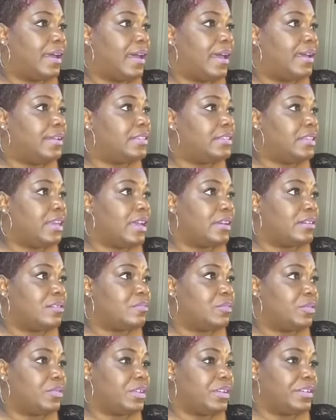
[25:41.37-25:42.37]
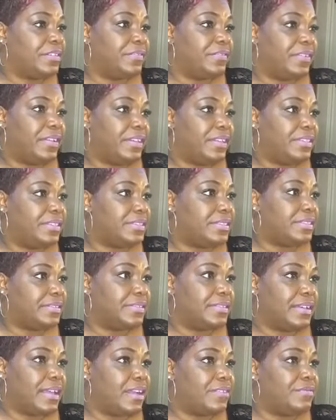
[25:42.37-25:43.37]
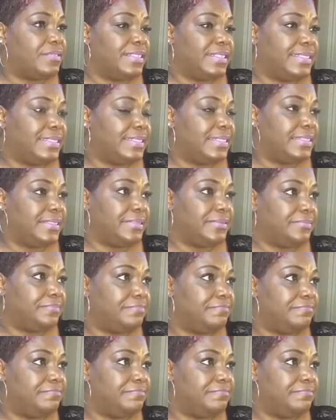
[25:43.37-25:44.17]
I did not come on here to fuss. I really didn't.